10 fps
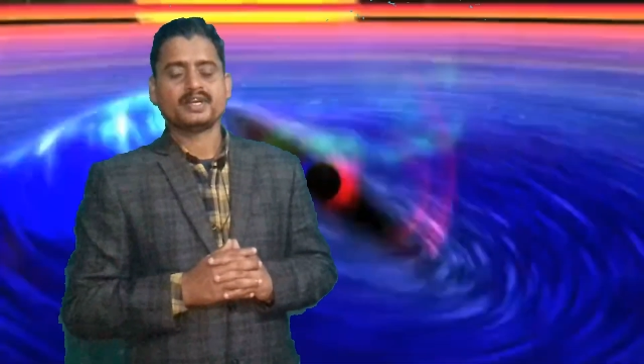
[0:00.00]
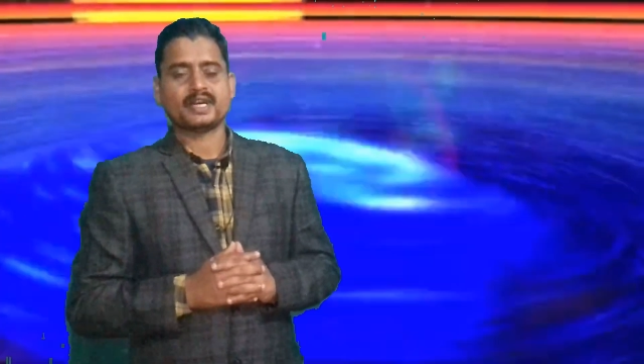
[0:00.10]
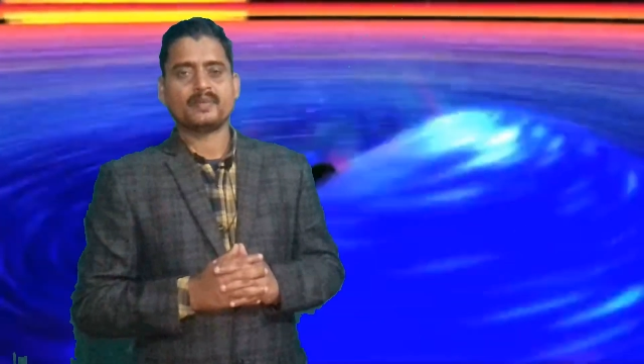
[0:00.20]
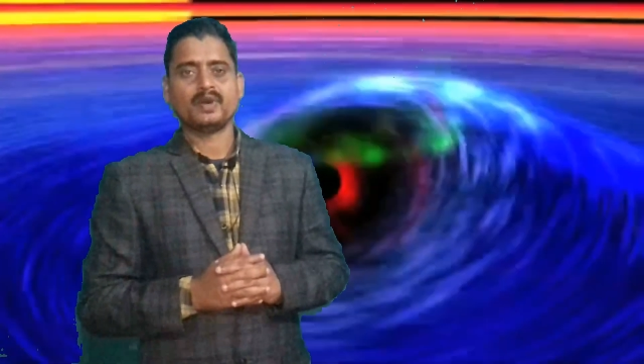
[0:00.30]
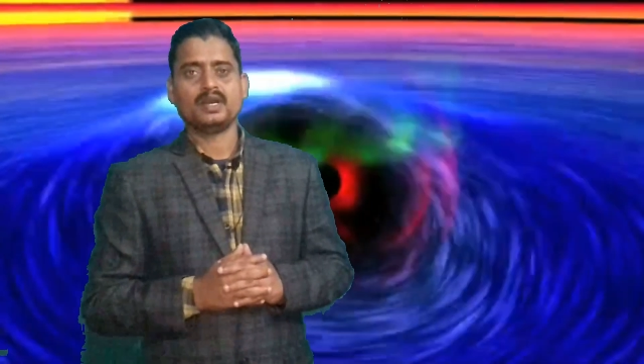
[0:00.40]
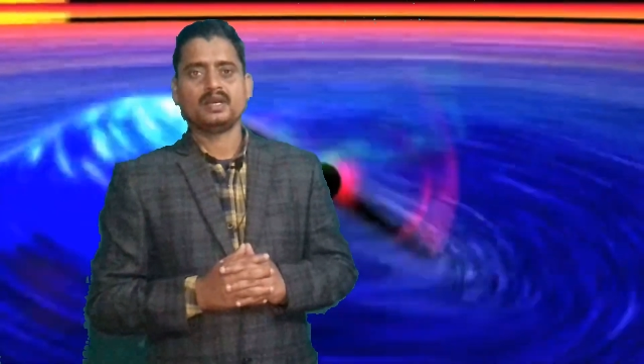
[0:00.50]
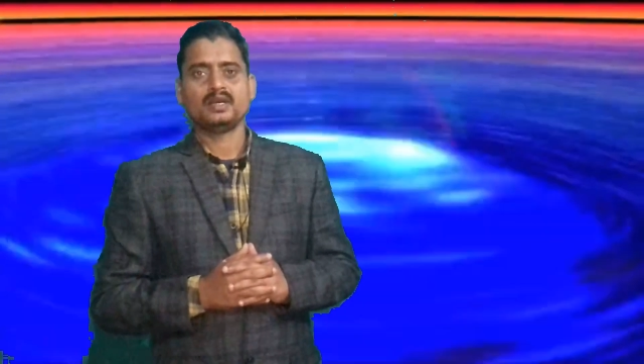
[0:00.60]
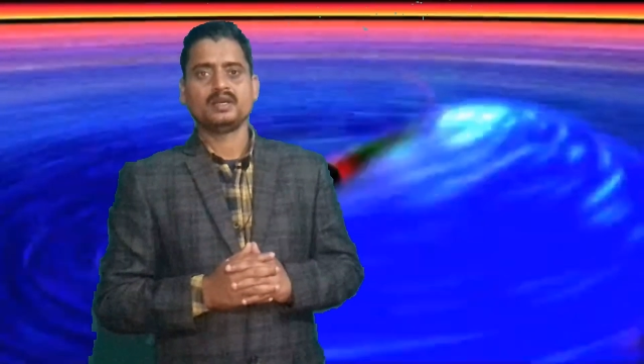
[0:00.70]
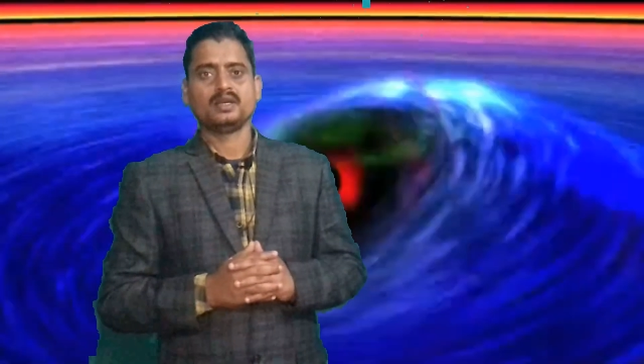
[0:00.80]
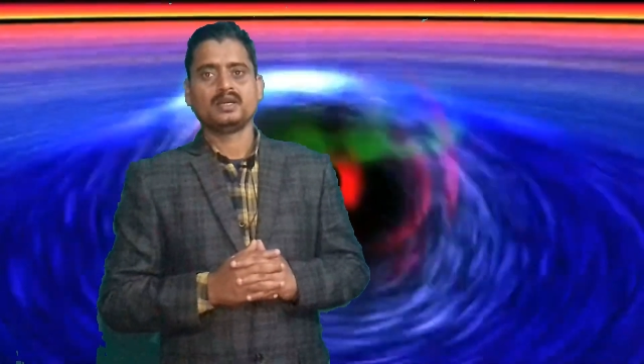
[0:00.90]
travel
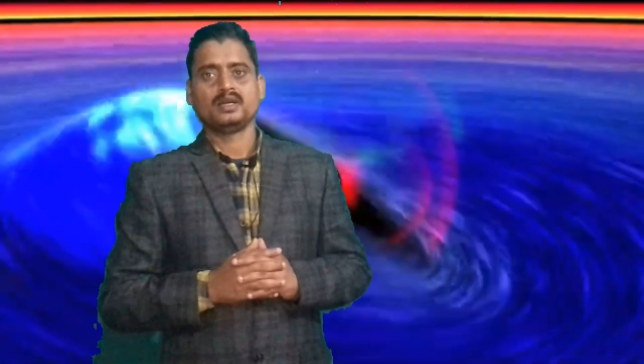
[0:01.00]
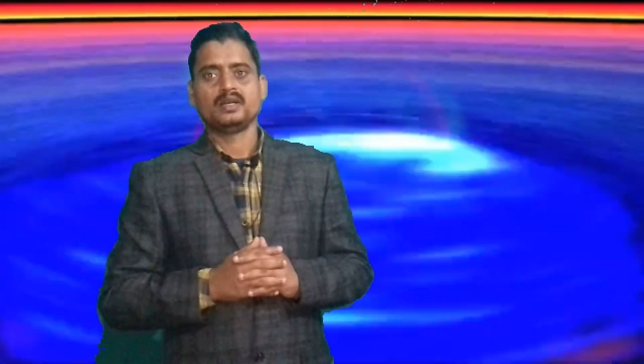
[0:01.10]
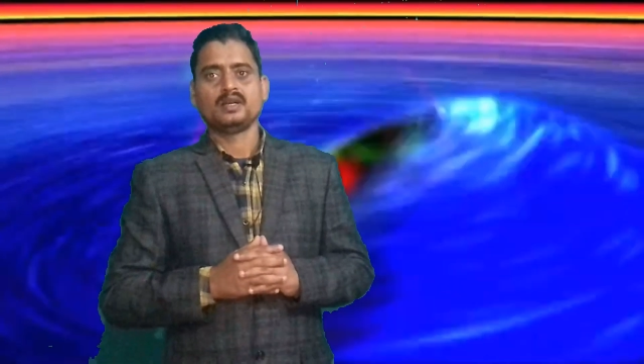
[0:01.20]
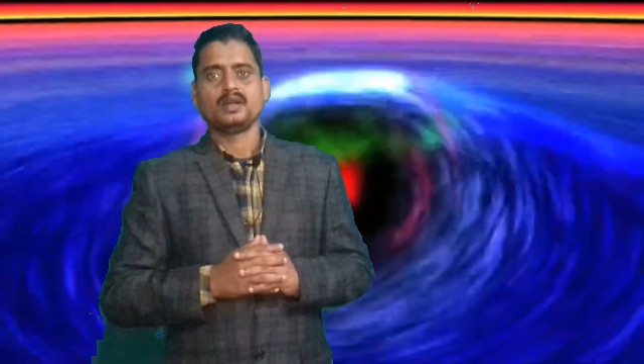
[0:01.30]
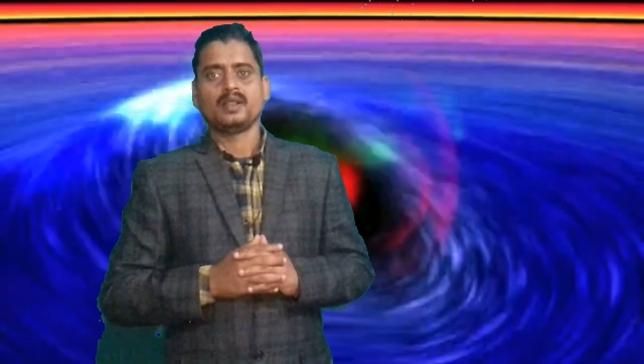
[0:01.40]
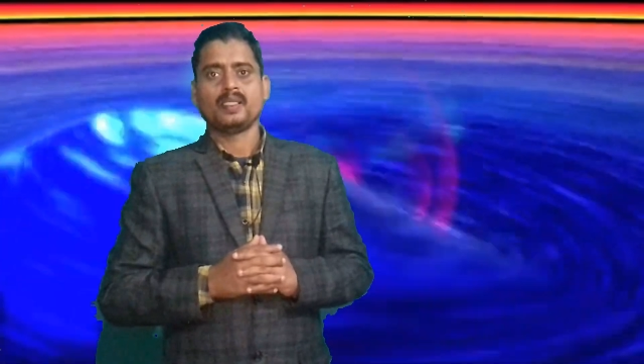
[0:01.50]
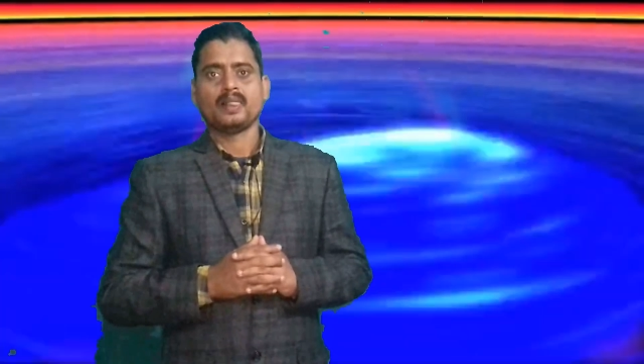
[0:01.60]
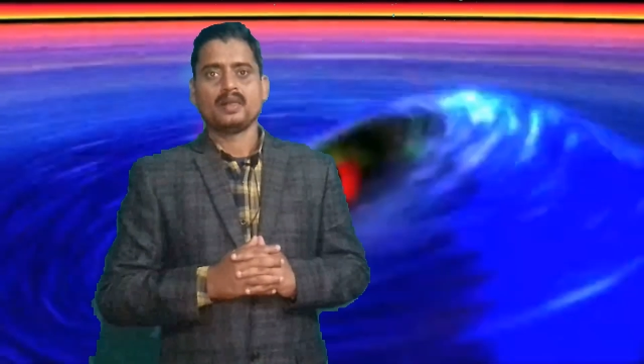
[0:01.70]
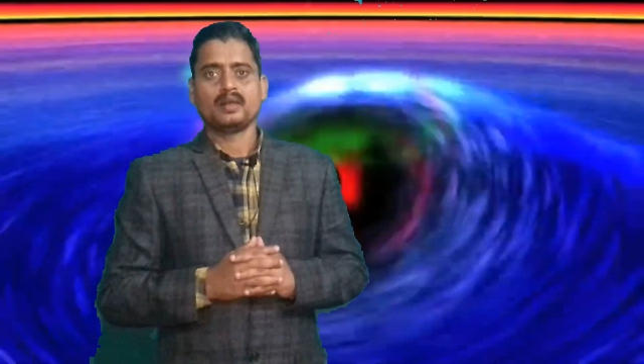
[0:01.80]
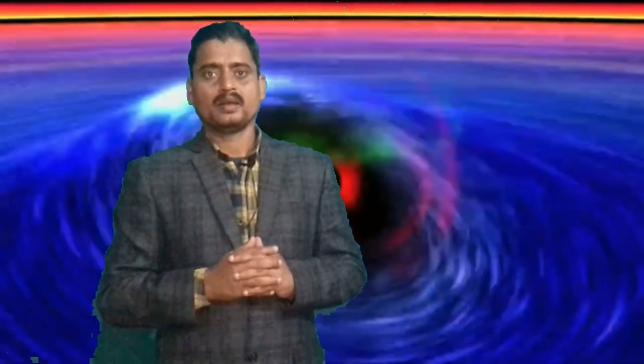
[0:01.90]

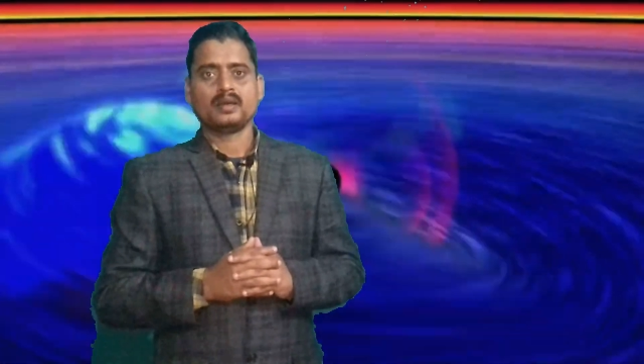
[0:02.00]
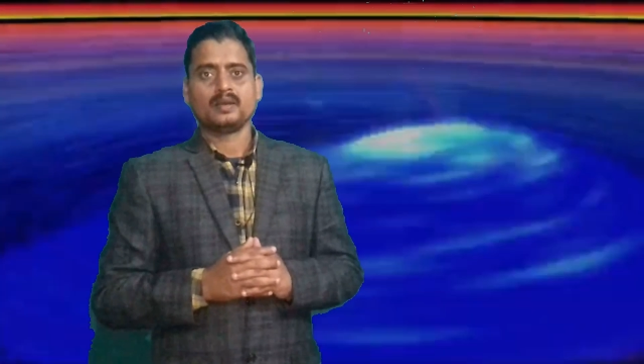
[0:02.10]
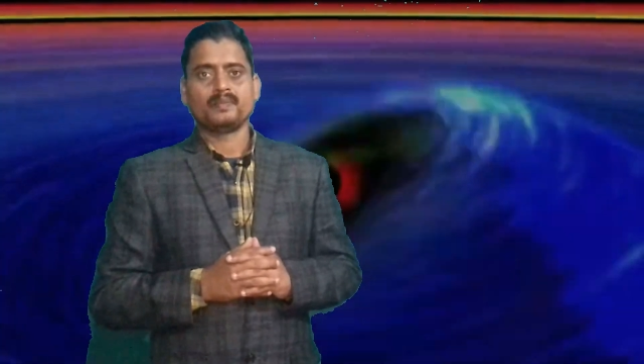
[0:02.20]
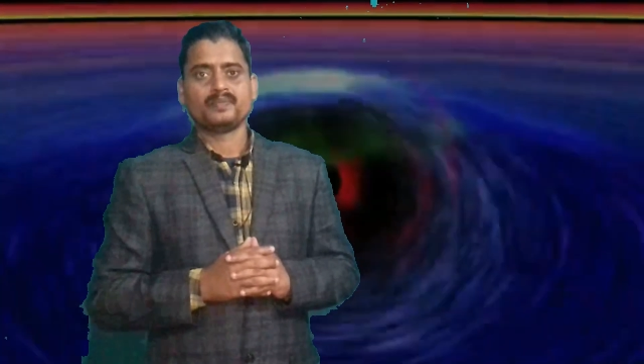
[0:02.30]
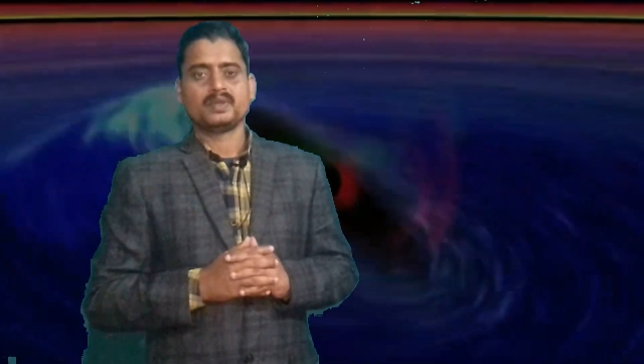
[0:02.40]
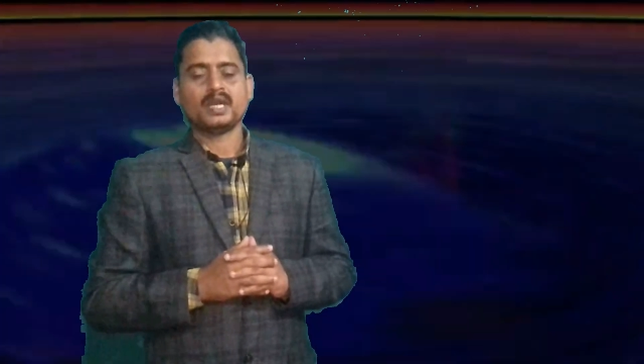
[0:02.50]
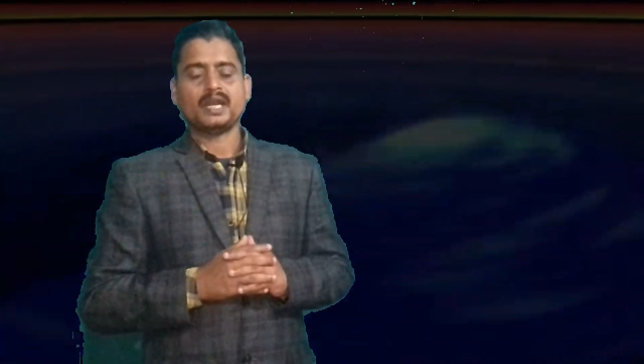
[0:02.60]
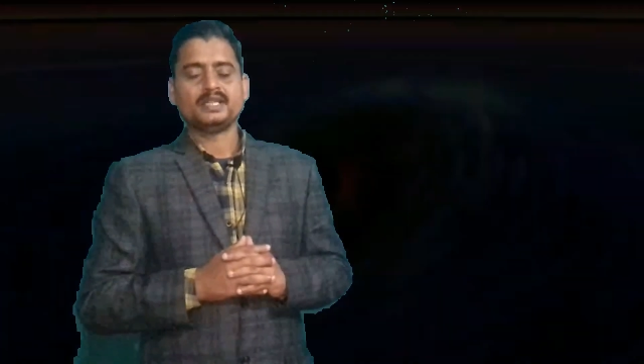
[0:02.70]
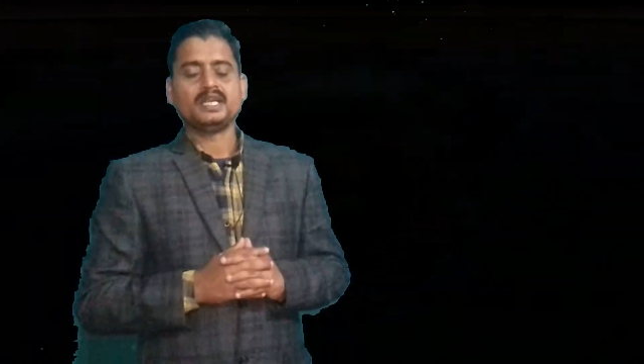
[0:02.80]
at